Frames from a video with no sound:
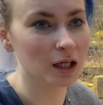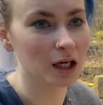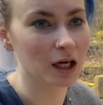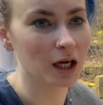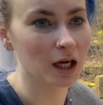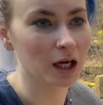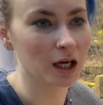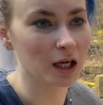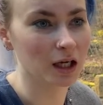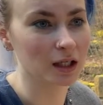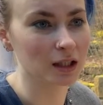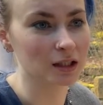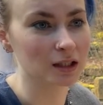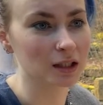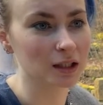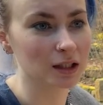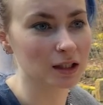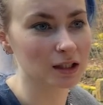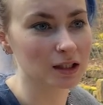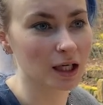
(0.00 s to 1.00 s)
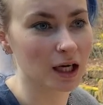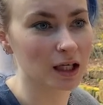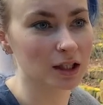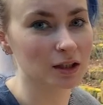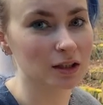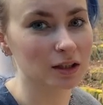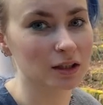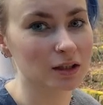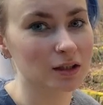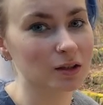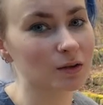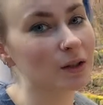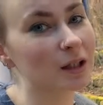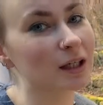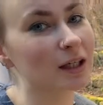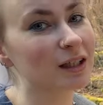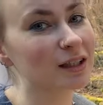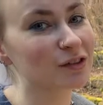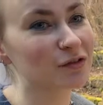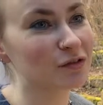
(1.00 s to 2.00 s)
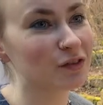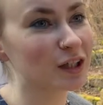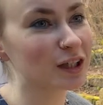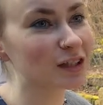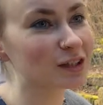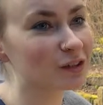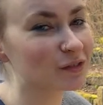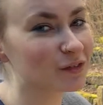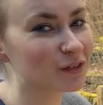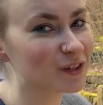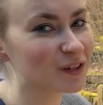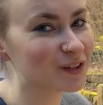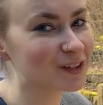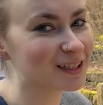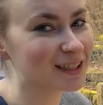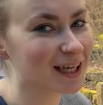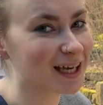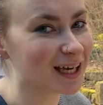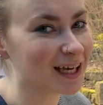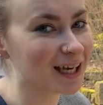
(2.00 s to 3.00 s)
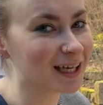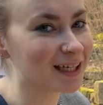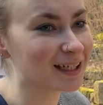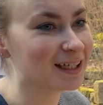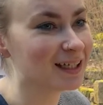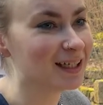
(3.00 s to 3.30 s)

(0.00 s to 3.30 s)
and he's actually doing his first full day